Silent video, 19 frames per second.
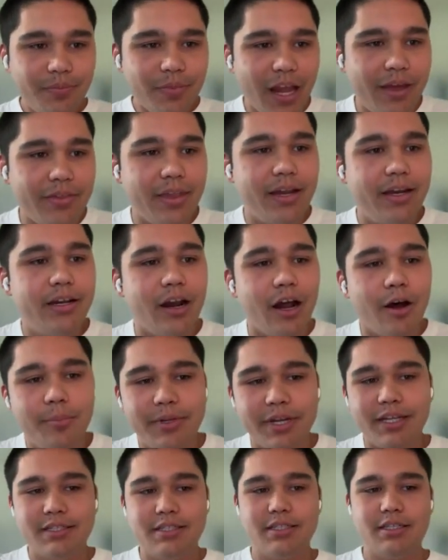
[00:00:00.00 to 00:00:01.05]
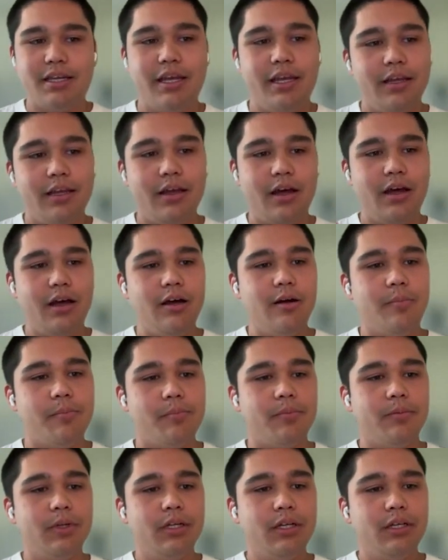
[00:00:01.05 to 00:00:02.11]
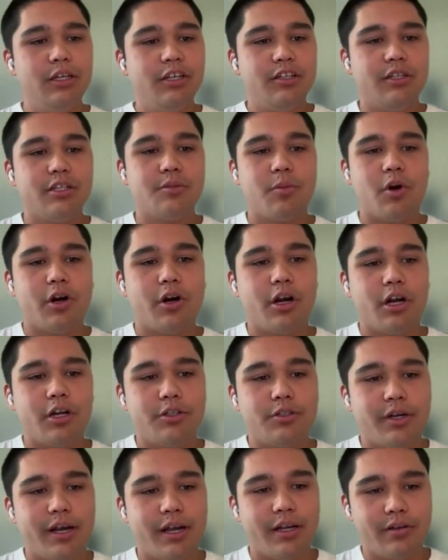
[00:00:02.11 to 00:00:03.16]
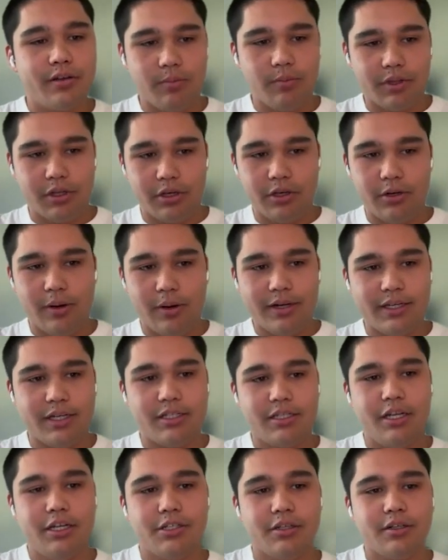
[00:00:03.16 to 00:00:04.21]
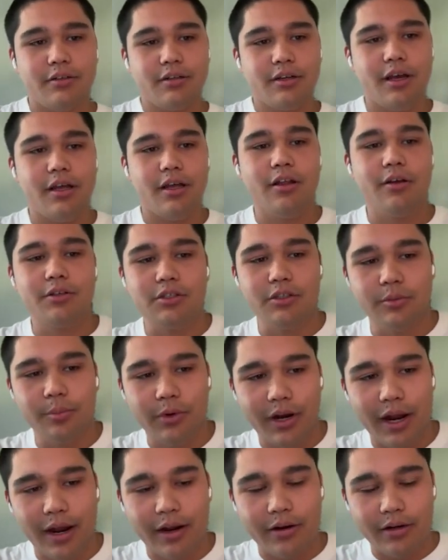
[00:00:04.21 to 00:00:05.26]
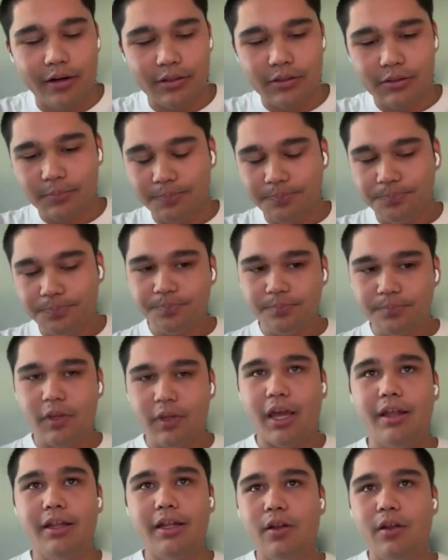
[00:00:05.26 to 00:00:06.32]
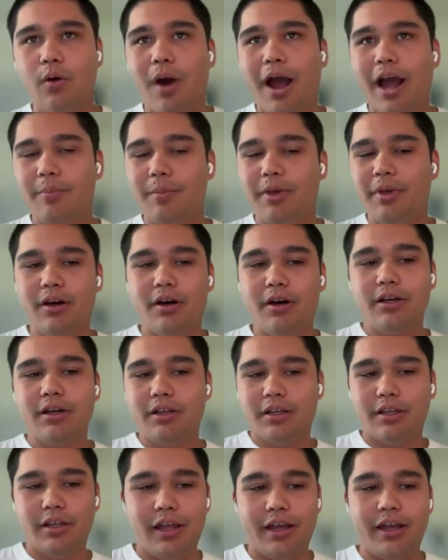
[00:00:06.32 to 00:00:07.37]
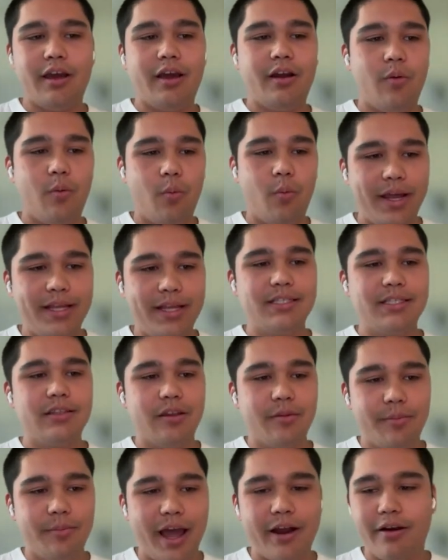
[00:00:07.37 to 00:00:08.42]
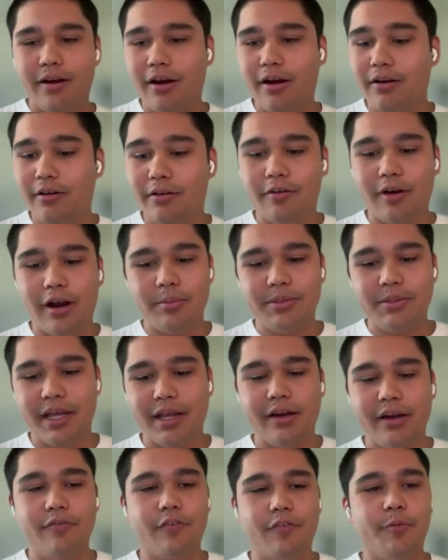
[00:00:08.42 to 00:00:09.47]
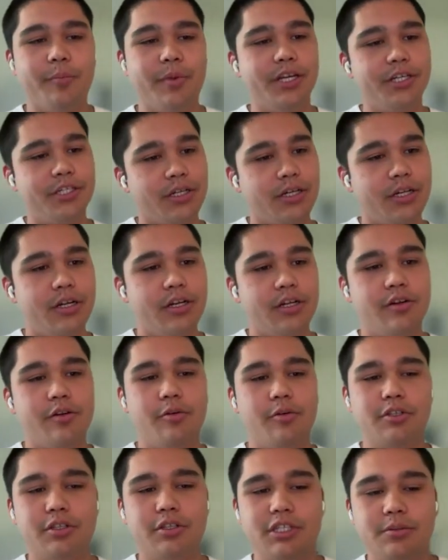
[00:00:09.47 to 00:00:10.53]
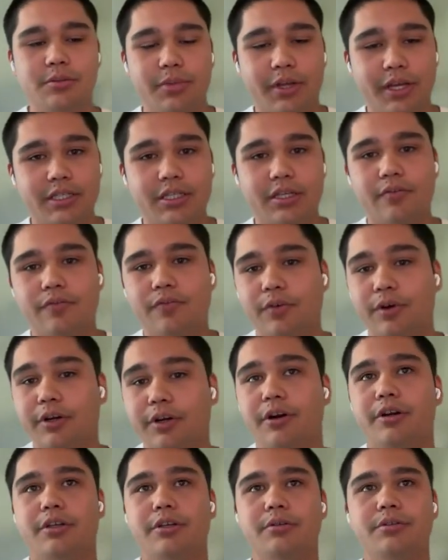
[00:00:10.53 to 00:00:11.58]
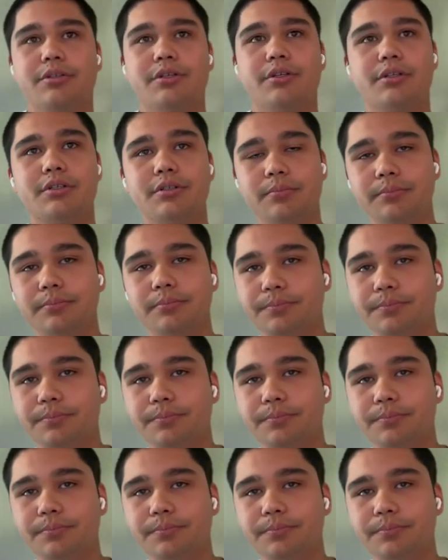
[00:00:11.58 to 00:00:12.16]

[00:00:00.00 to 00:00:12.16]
And then it updates the smart contracts with a new attestation. Hello, super hackers. And then the wagmi hook, it like kind of waits in the background, grabs that information, and it just displays it for your users.